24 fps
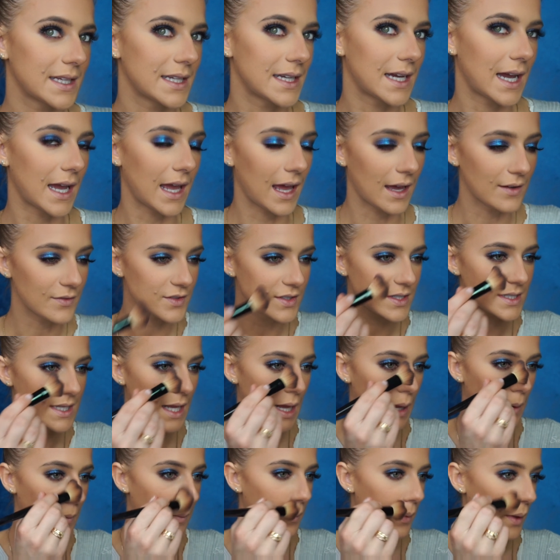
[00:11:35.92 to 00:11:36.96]
I have to
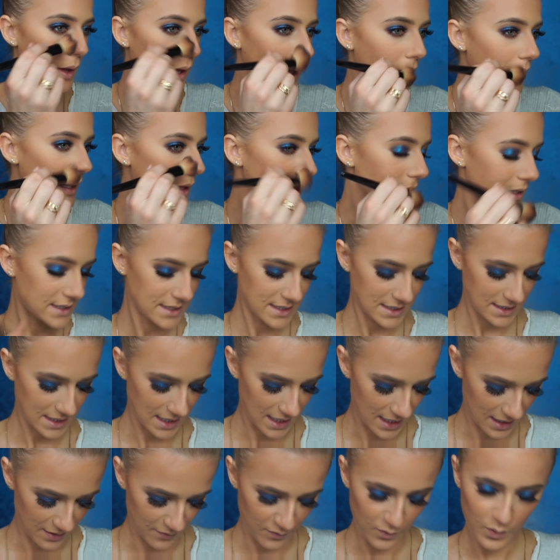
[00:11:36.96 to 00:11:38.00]
say, but let's
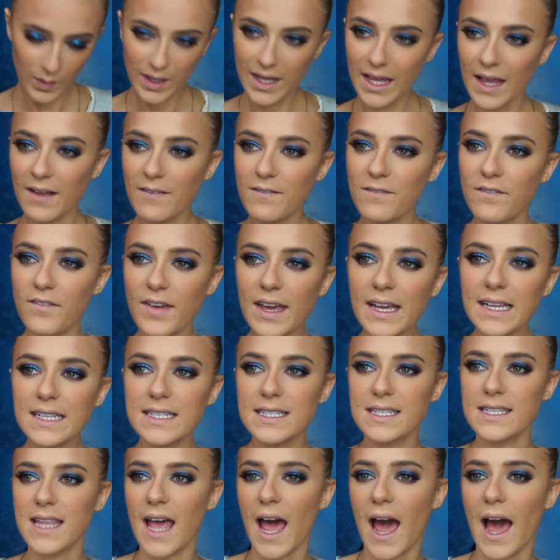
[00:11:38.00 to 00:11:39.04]
see if we can
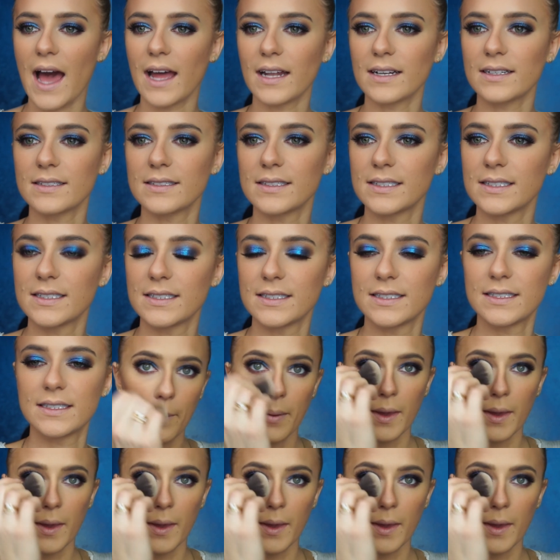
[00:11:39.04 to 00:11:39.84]
fix that.